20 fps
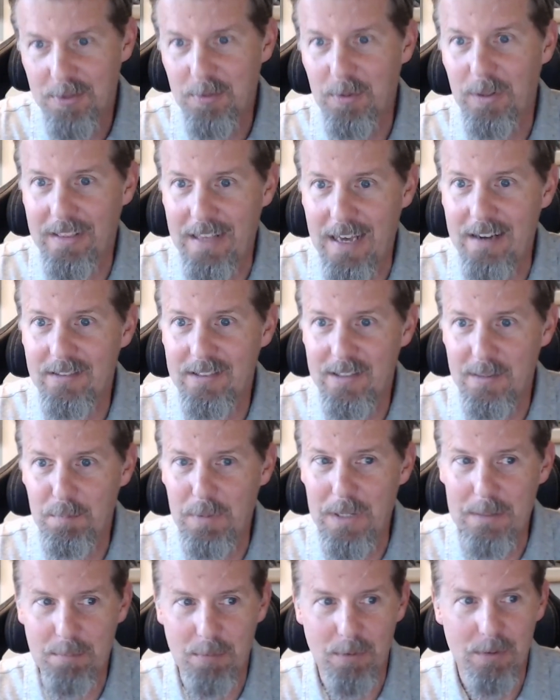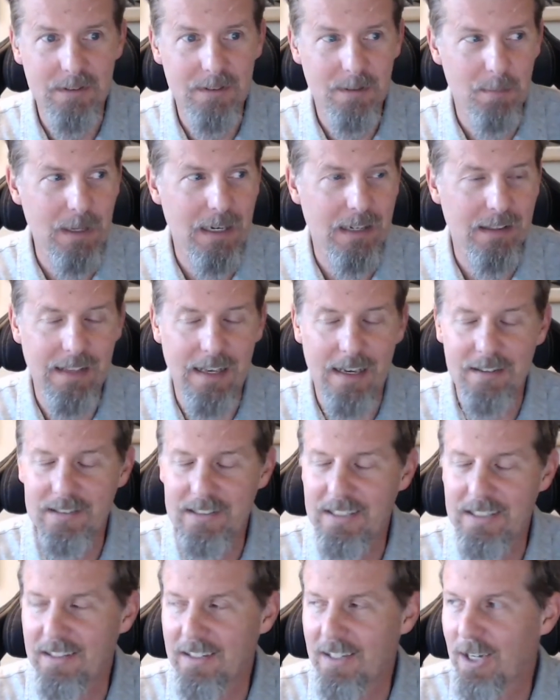to 1,000 people, there's about
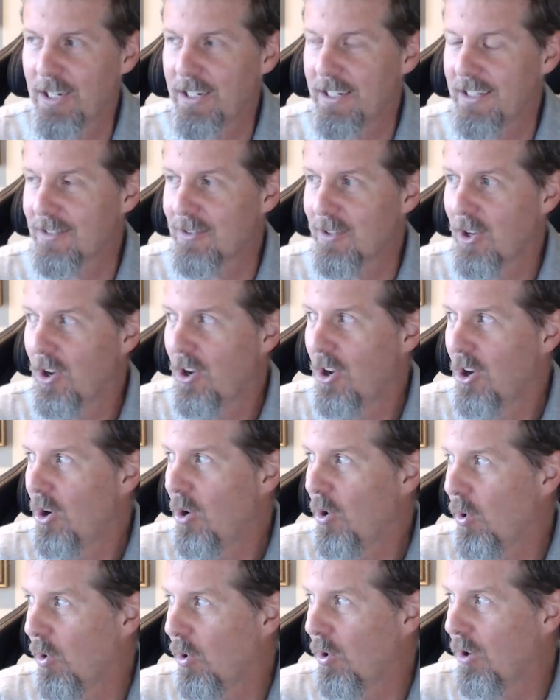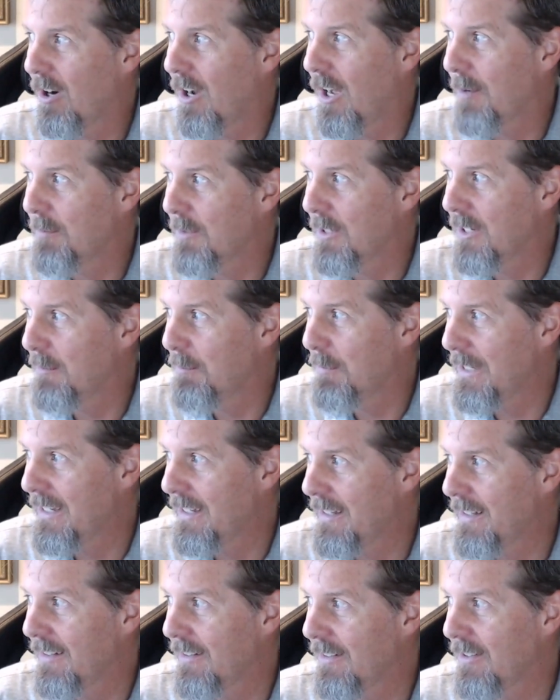1,000 in the audience, or I'm going to
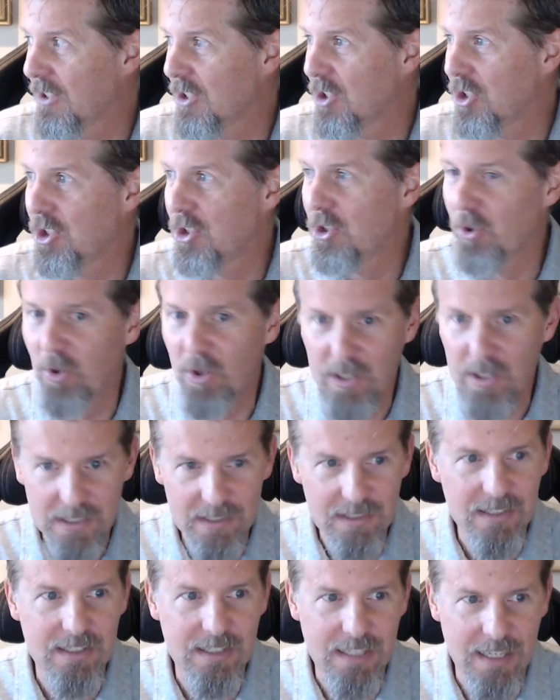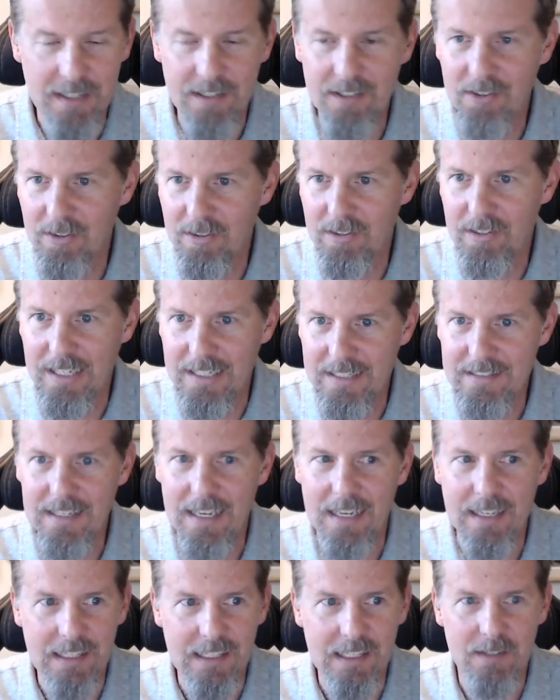be the shortest tenured
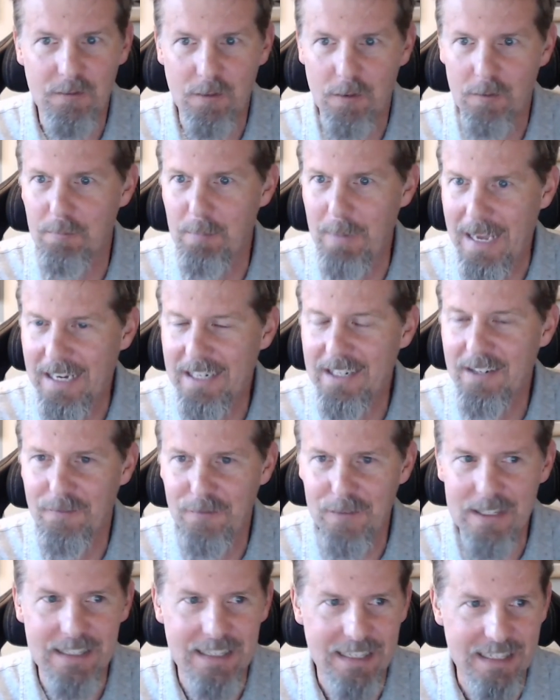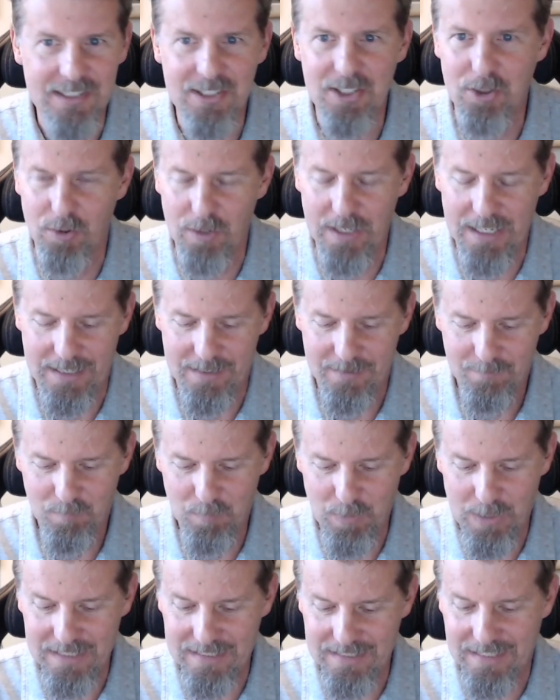executive of McAfee history,
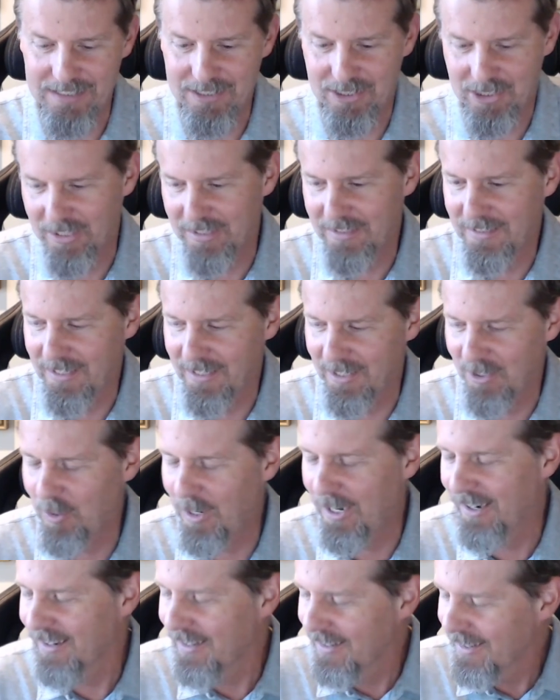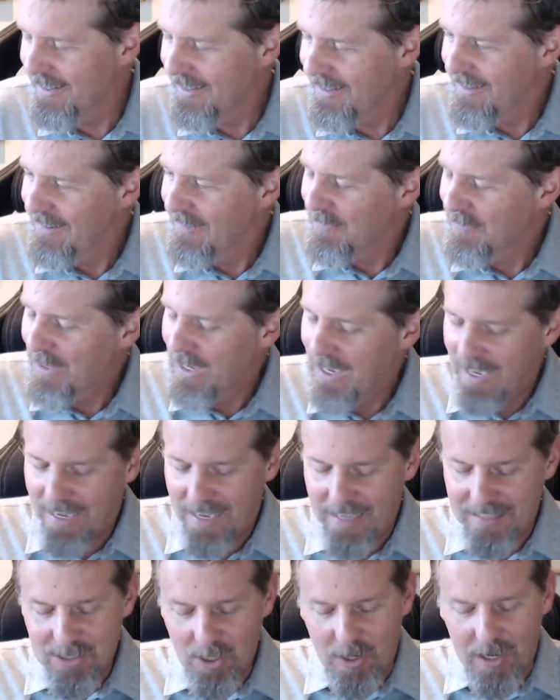because I just got acquired.
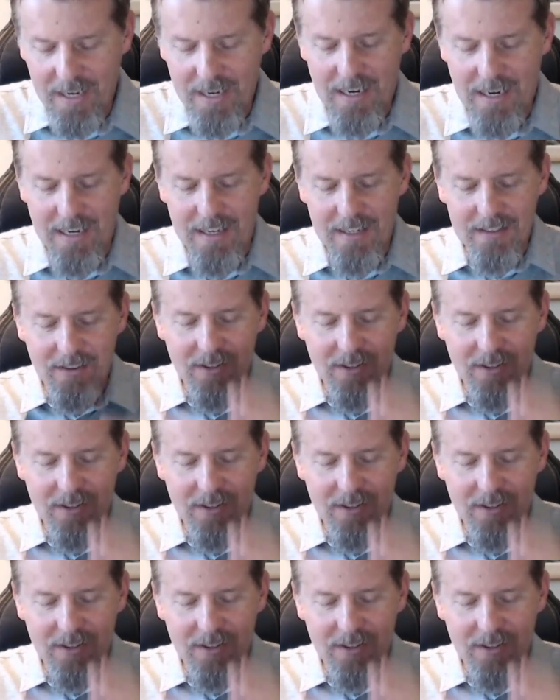And so I